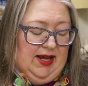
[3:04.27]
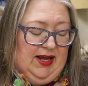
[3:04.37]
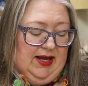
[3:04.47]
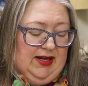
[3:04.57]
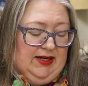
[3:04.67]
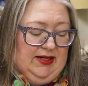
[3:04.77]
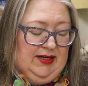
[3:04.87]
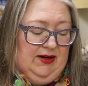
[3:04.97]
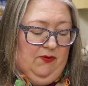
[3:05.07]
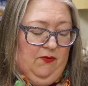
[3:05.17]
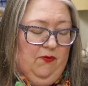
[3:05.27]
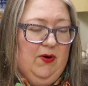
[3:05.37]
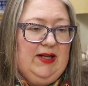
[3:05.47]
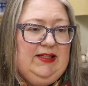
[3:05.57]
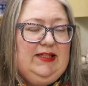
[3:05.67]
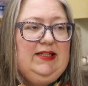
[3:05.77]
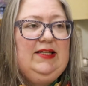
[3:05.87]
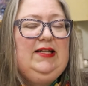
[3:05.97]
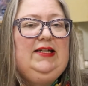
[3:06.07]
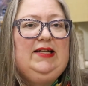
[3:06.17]
And once
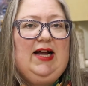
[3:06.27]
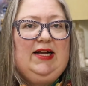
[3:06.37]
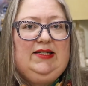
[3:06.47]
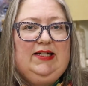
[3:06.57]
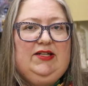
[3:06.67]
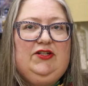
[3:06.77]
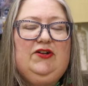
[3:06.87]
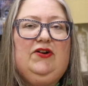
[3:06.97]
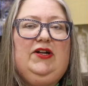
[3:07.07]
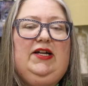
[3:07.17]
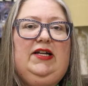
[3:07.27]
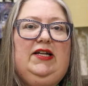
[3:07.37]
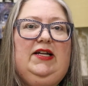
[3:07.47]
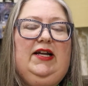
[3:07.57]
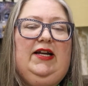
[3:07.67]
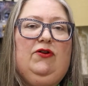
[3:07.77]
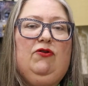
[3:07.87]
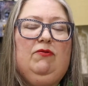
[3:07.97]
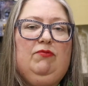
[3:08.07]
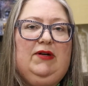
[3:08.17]
these assets are in a
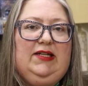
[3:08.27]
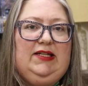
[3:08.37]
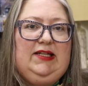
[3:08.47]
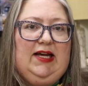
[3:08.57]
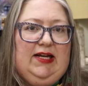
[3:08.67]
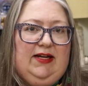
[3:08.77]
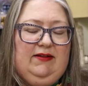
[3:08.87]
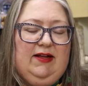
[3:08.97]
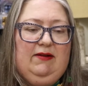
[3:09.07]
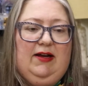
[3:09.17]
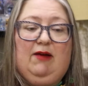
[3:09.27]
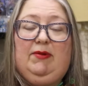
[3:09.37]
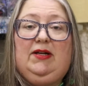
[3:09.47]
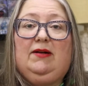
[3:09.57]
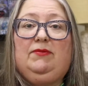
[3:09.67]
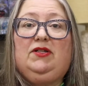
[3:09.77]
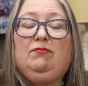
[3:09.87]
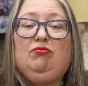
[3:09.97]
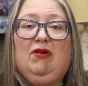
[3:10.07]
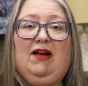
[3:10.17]
corporate setting, that now becomes the
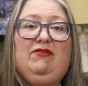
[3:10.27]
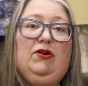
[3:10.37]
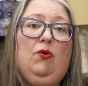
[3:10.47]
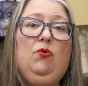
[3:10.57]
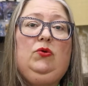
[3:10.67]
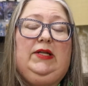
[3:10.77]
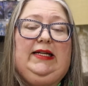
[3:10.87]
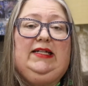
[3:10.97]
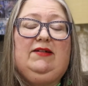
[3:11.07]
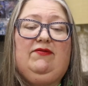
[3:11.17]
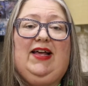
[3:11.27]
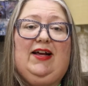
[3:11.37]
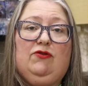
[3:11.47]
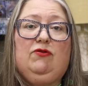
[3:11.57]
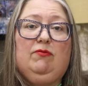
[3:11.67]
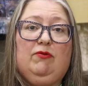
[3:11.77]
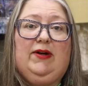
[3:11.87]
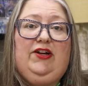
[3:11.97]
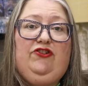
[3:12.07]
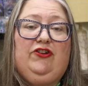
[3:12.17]
private holdings of that
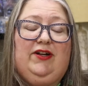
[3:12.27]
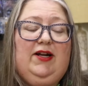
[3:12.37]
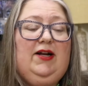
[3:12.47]
corporation.